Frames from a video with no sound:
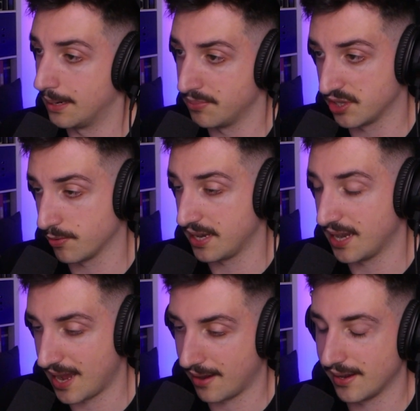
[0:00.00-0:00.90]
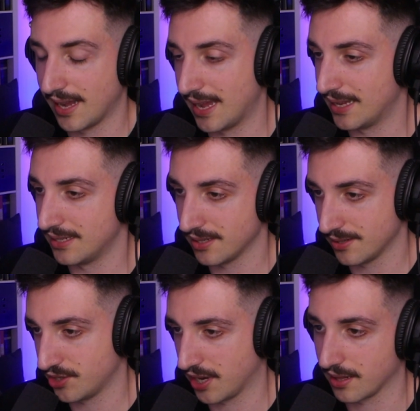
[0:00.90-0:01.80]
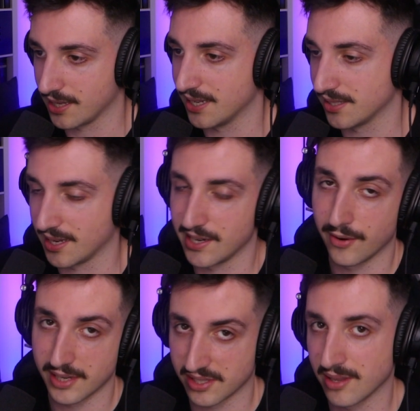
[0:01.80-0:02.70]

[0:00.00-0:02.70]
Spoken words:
between now and Shadowlands. I know it is only